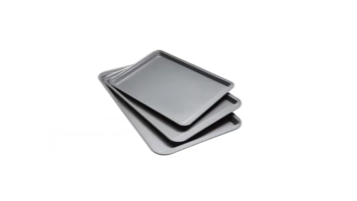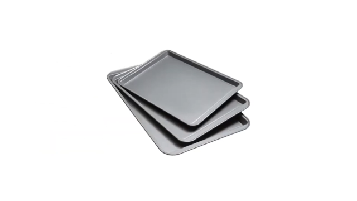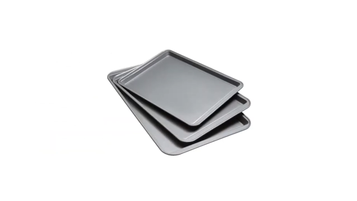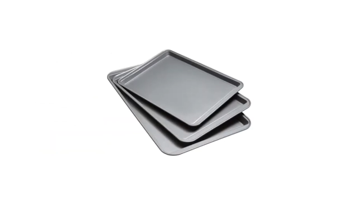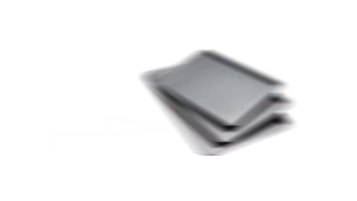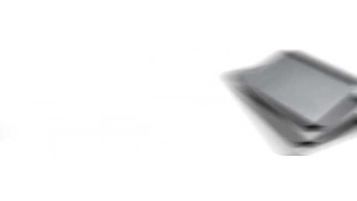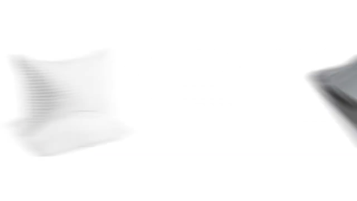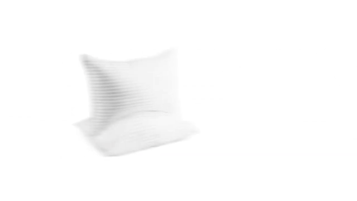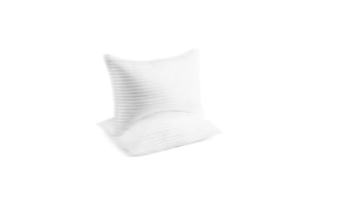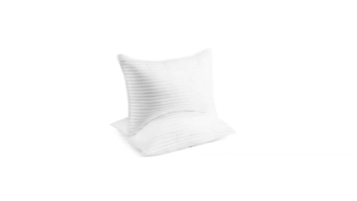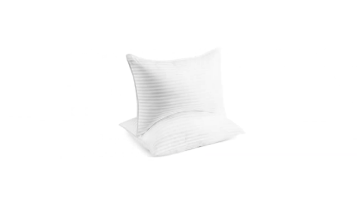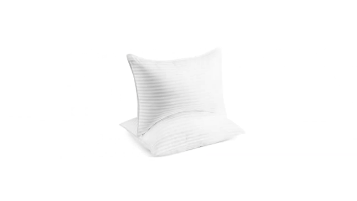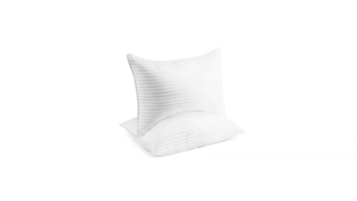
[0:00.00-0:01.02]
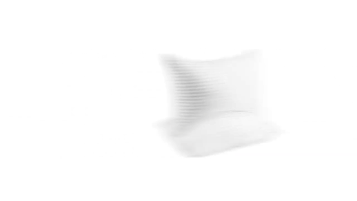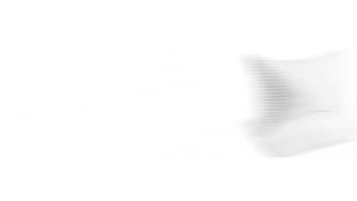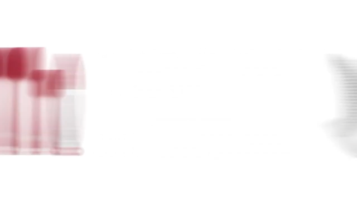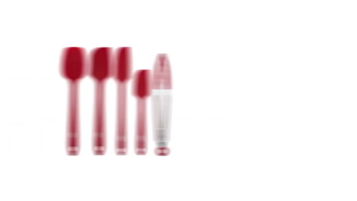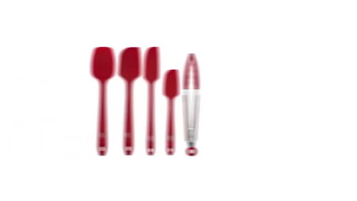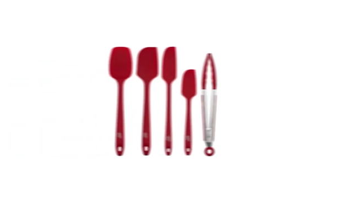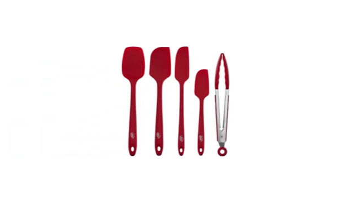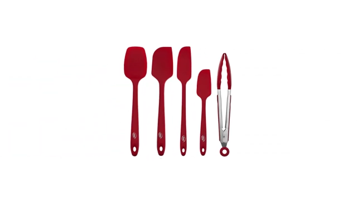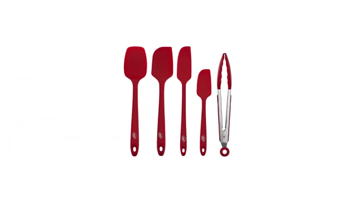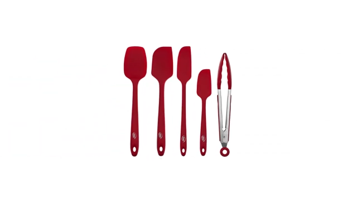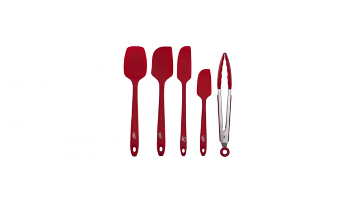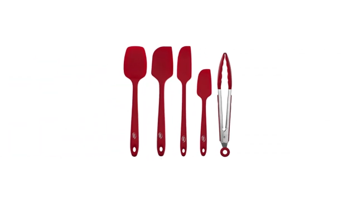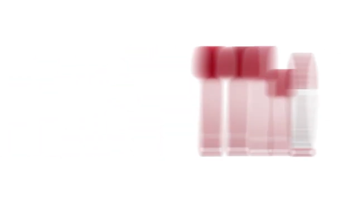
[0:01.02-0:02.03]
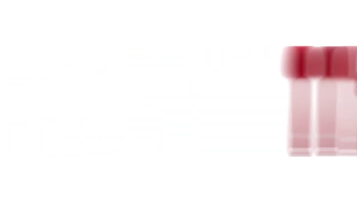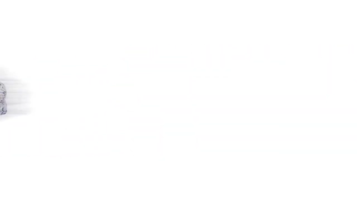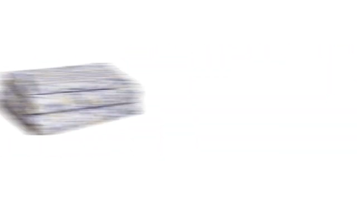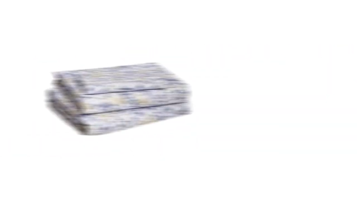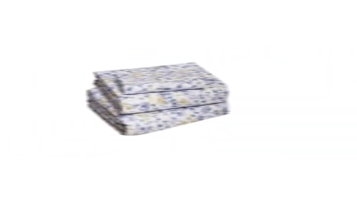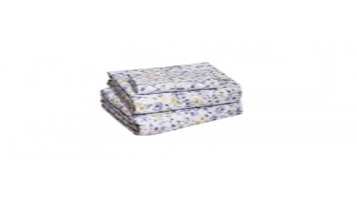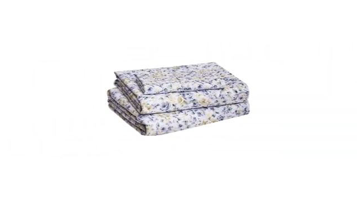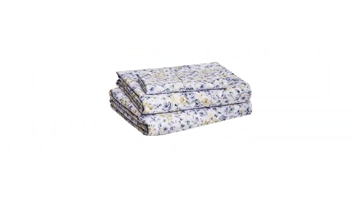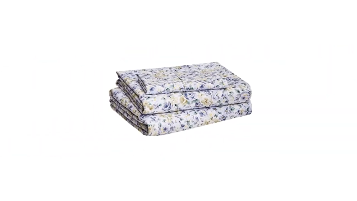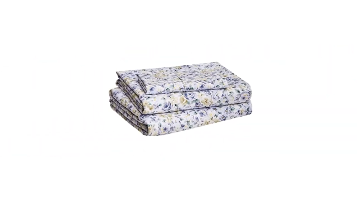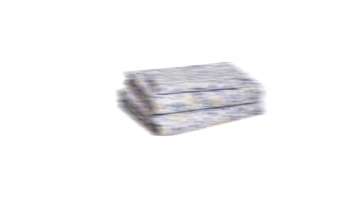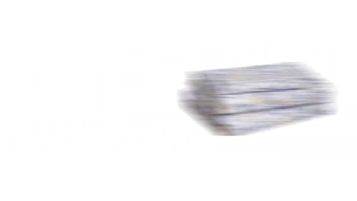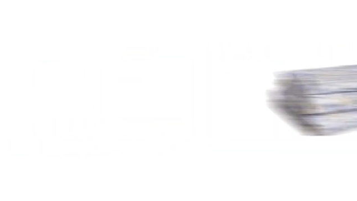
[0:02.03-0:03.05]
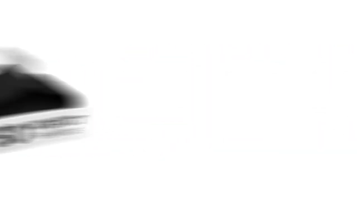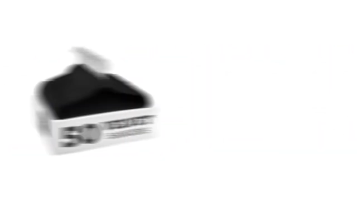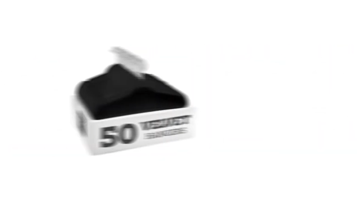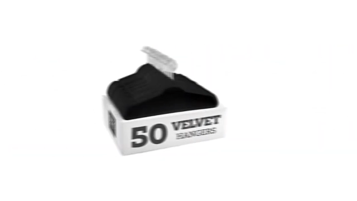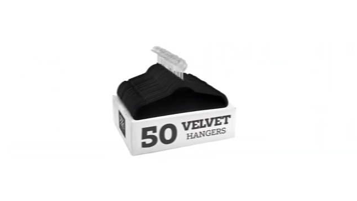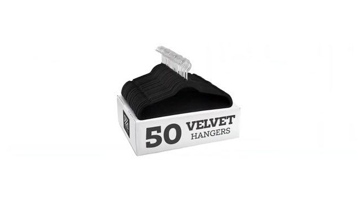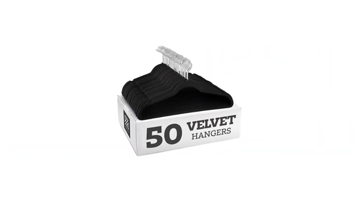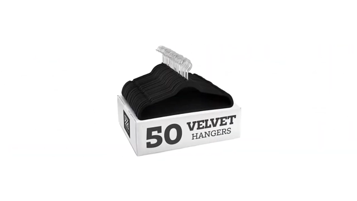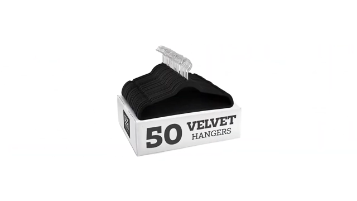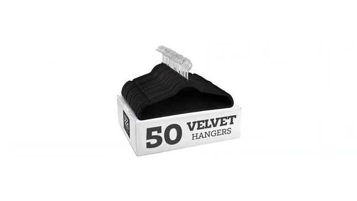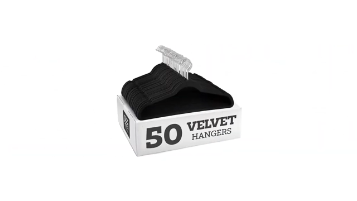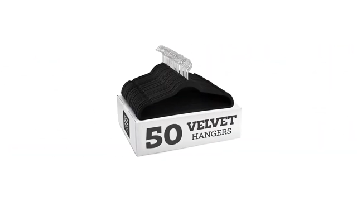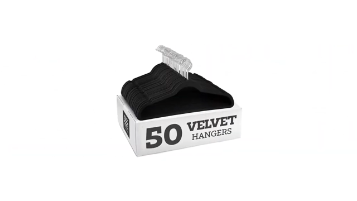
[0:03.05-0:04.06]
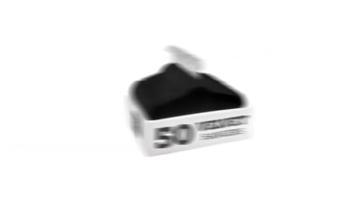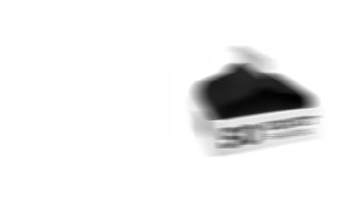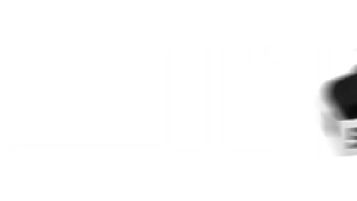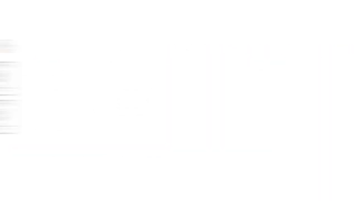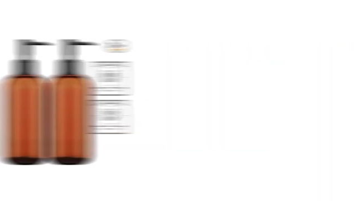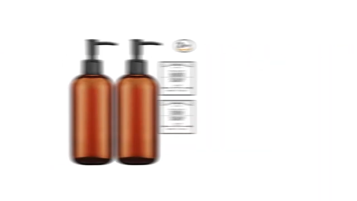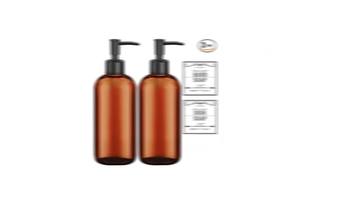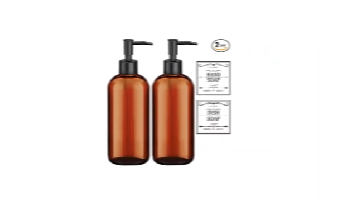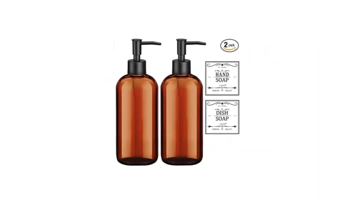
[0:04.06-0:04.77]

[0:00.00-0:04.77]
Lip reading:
(no speaker visible)